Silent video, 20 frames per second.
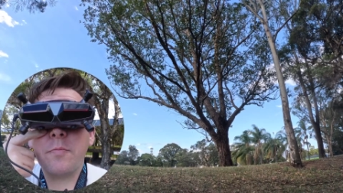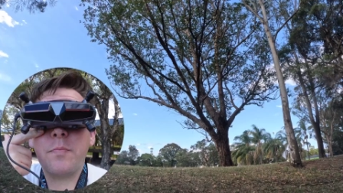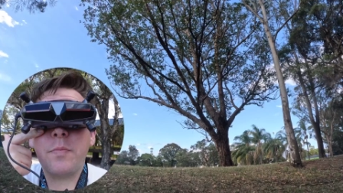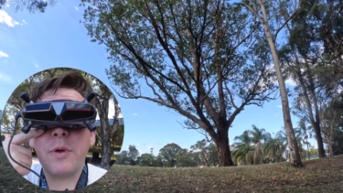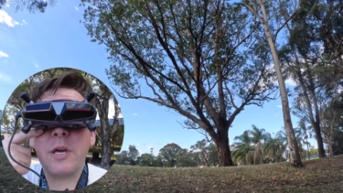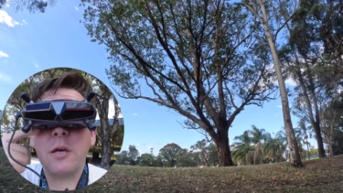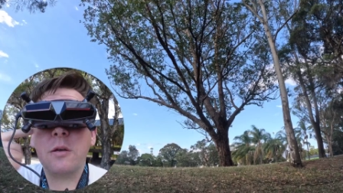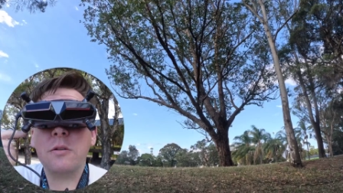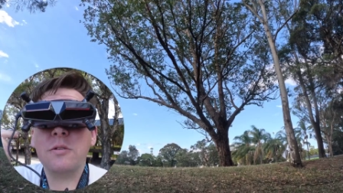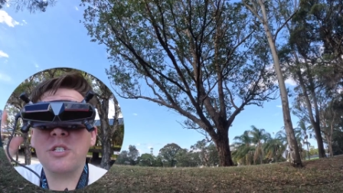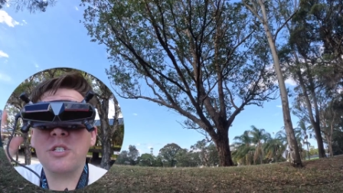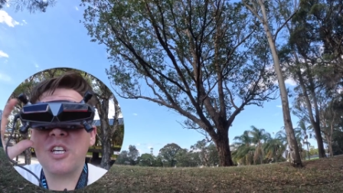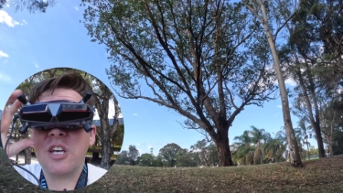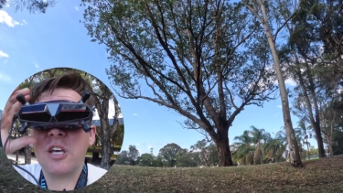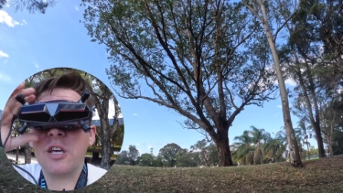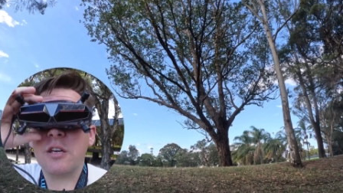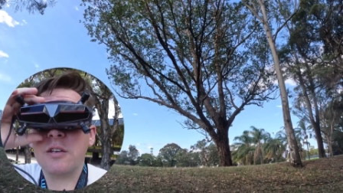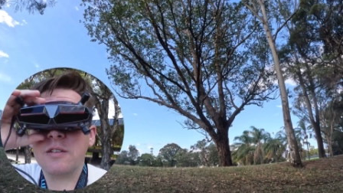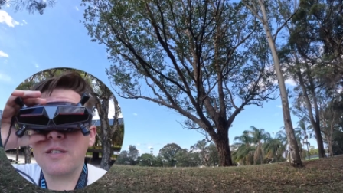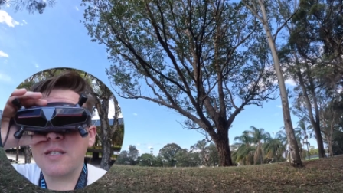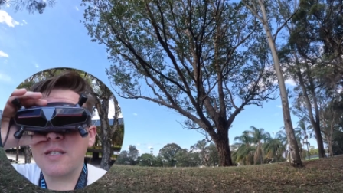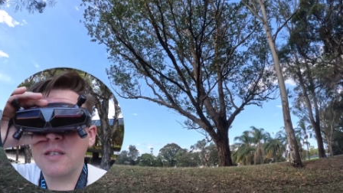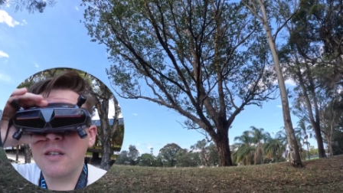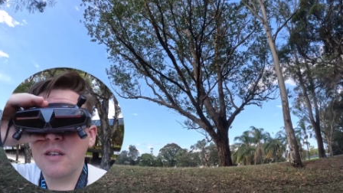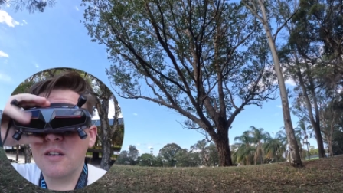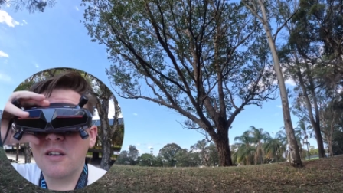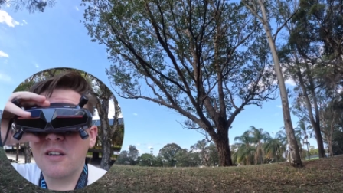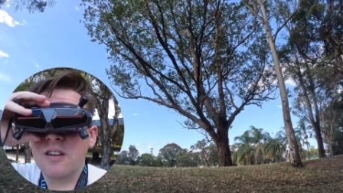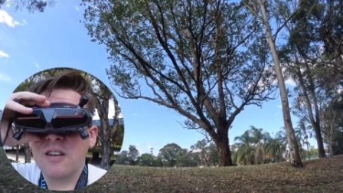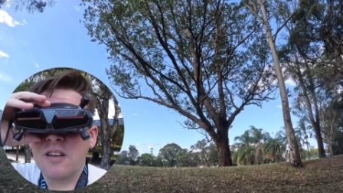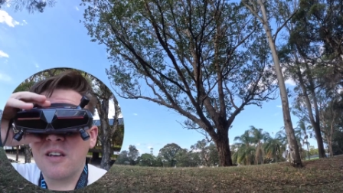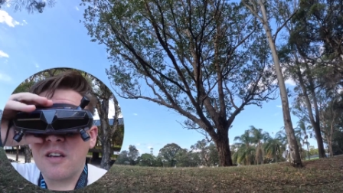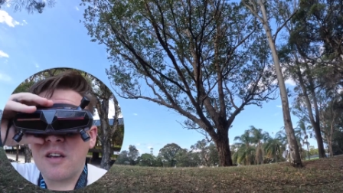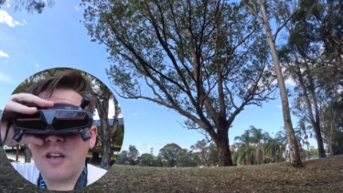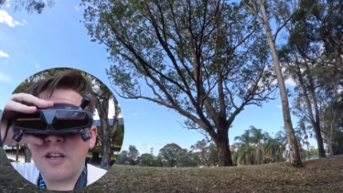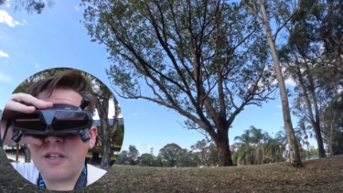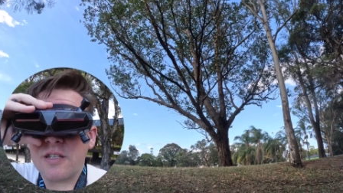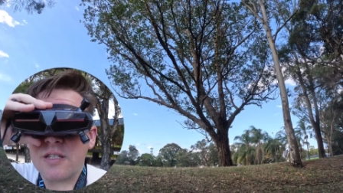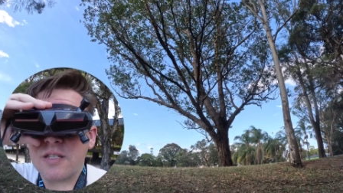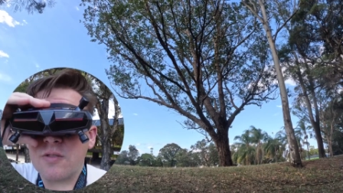big cheeks
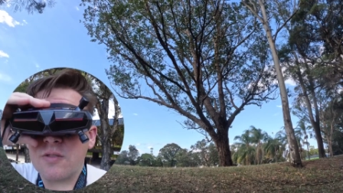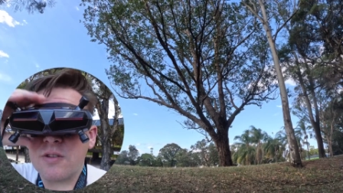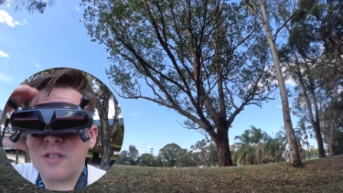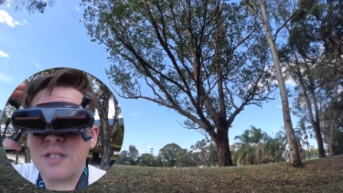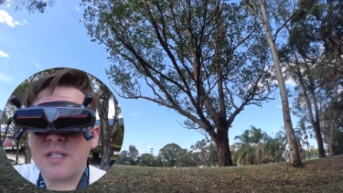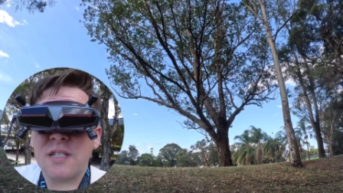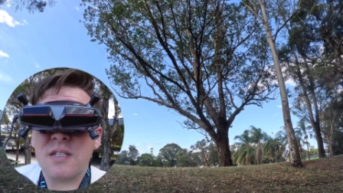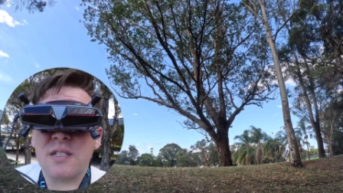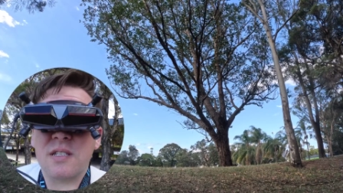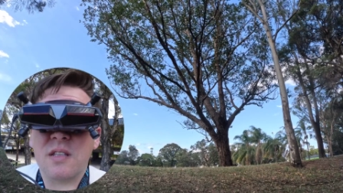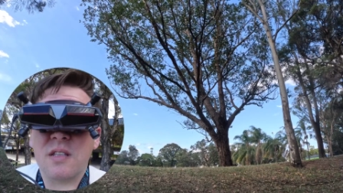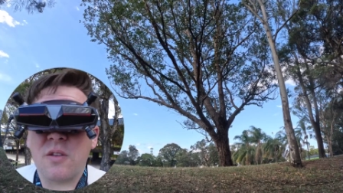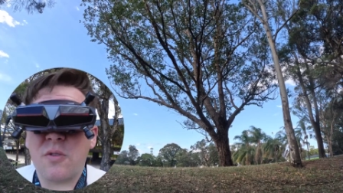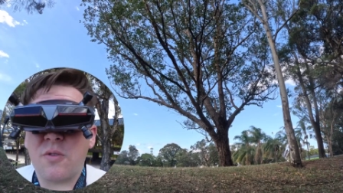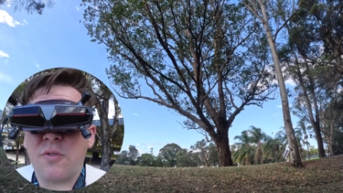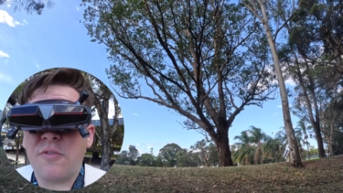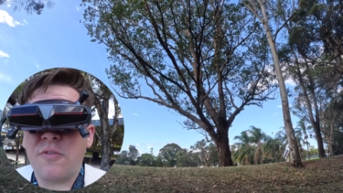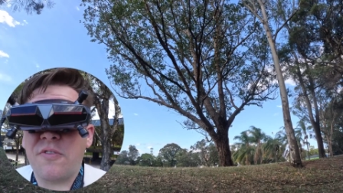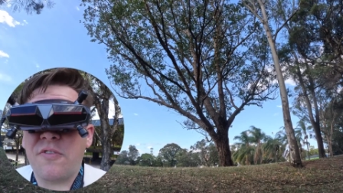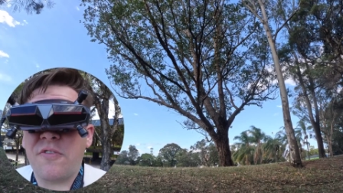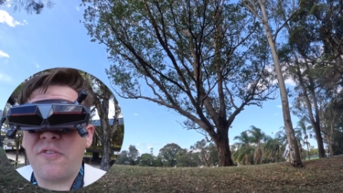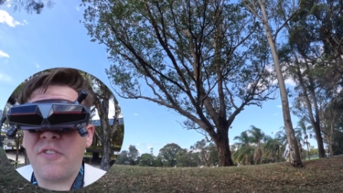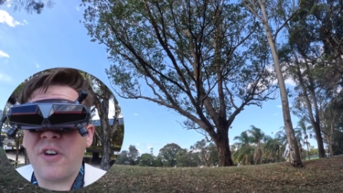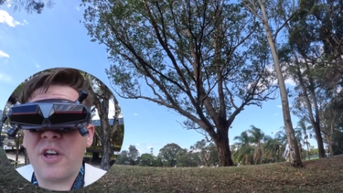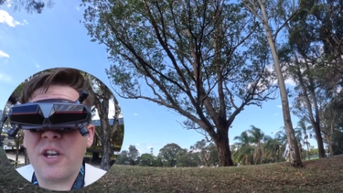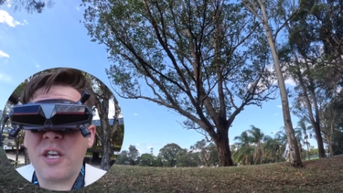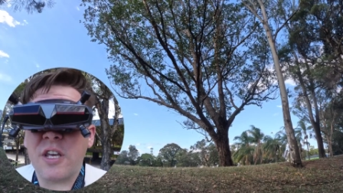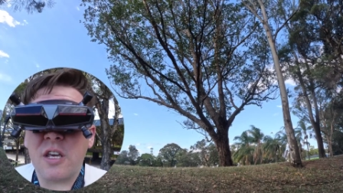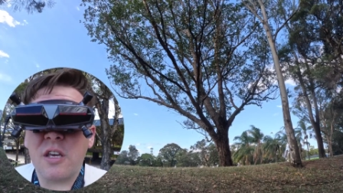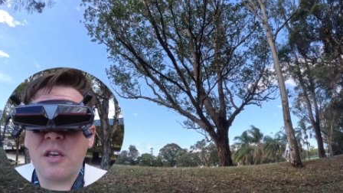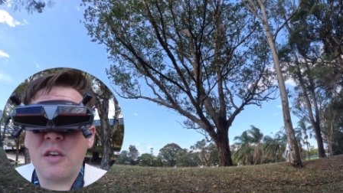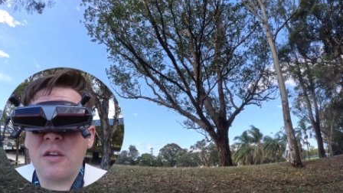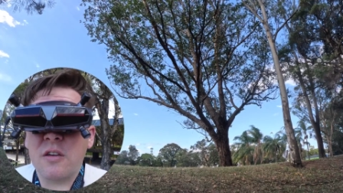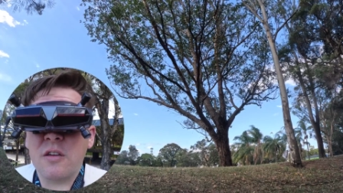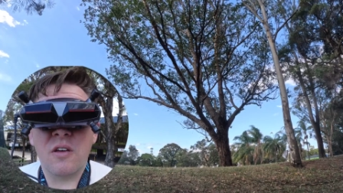and it sort of sits a little funny.